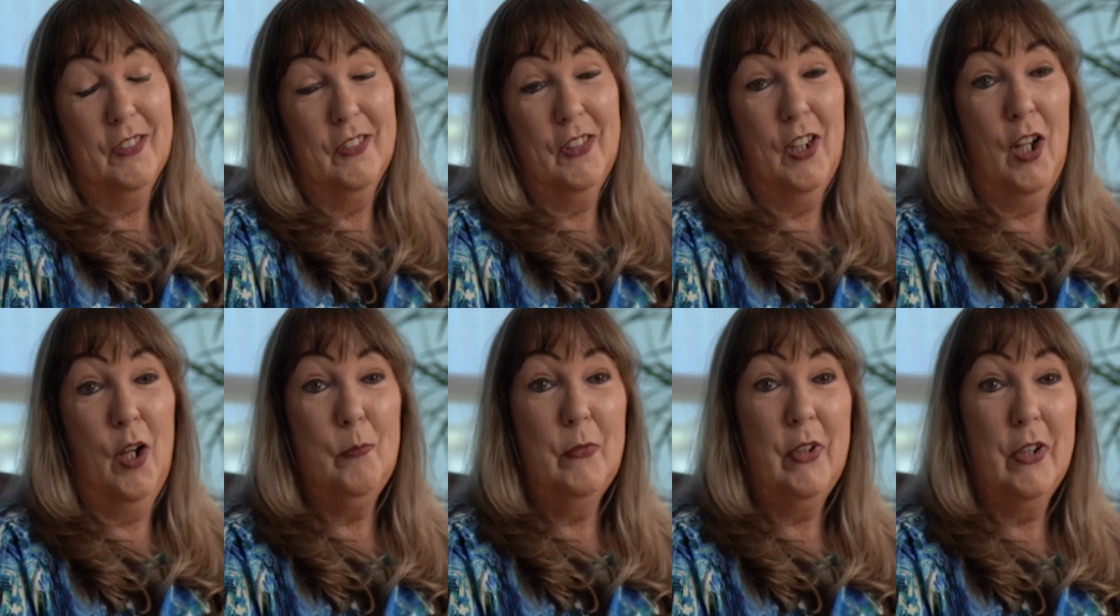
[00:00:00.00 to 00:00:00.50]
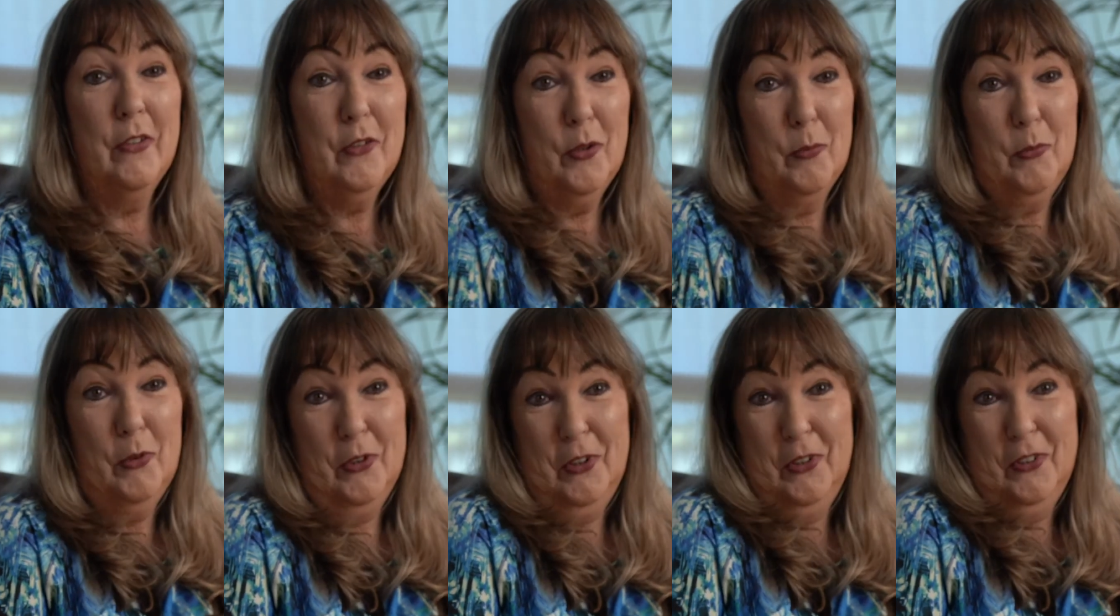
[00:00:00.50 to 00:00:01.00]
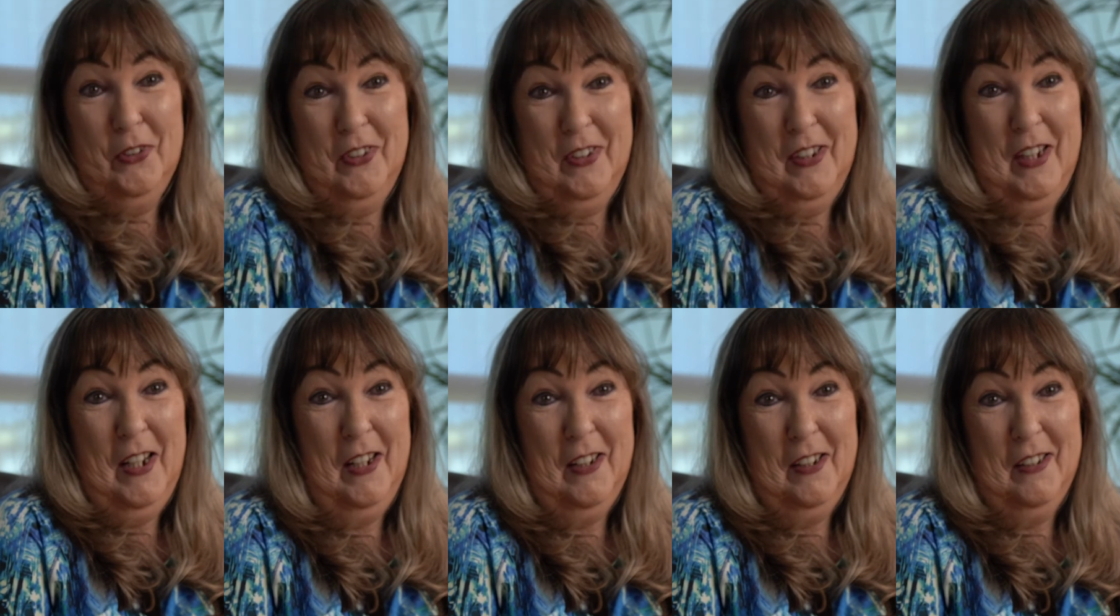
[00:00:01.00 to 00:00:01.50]
I'm testimonial to
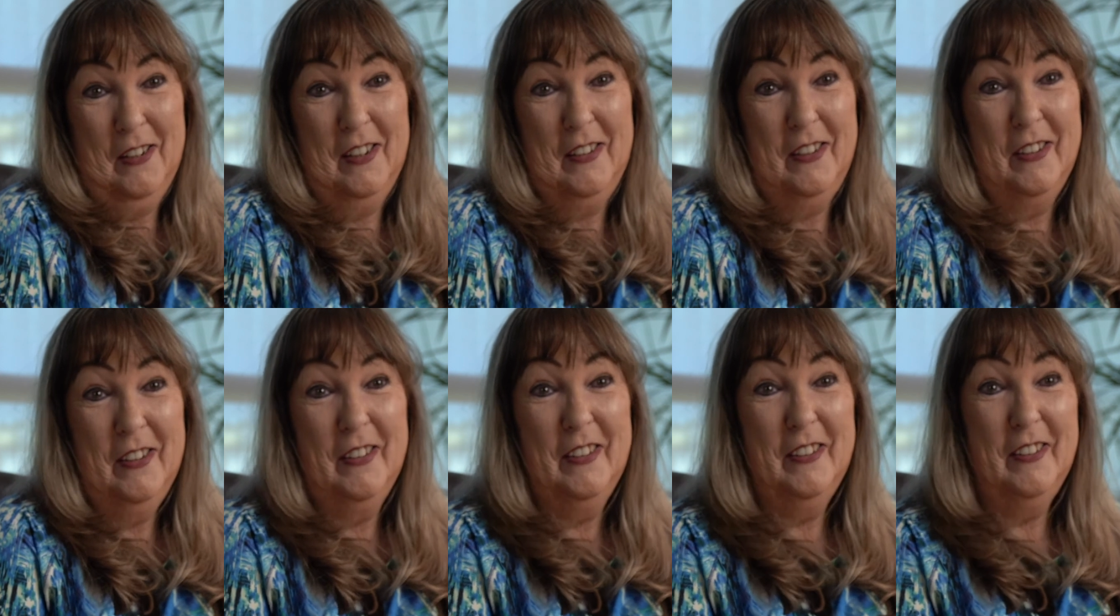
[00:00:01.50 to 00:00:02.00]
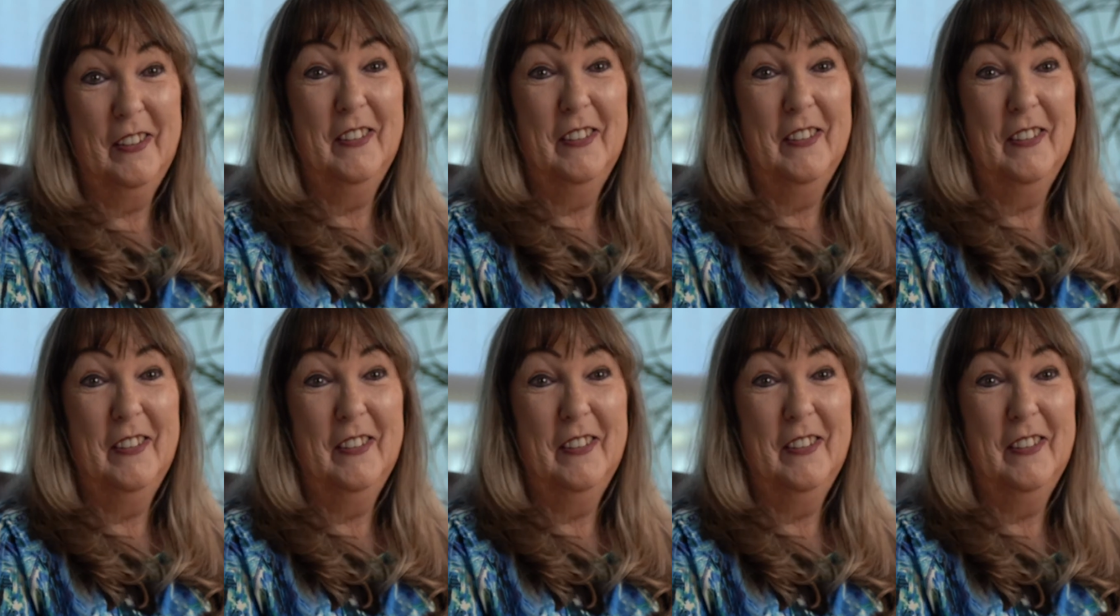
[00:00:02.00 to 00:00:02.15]
that. I did it.